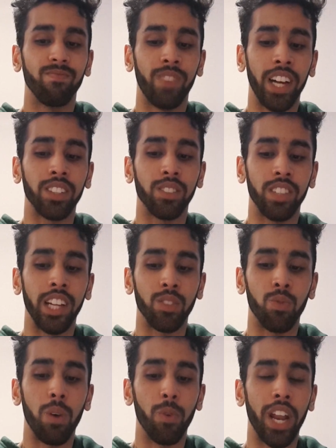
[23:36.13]

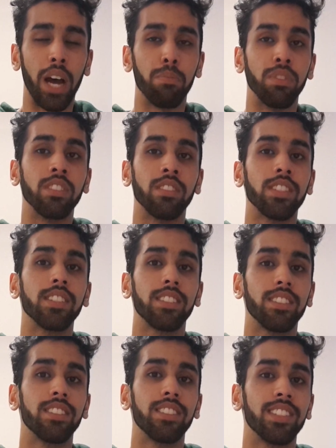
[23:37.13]
that's what would happen,
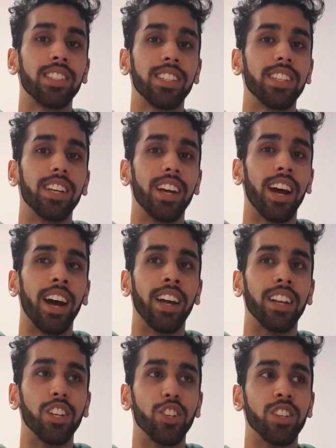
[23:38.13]

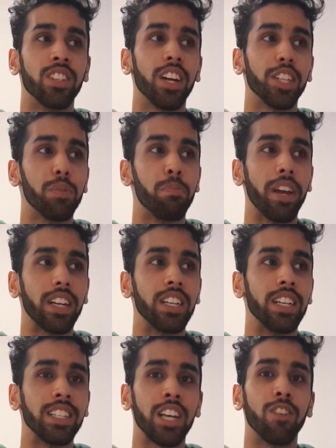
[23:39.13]
and you start to picture
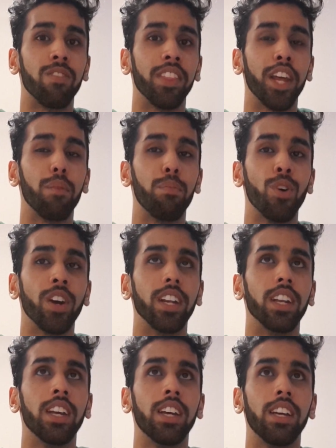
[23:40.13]
yourself at that point.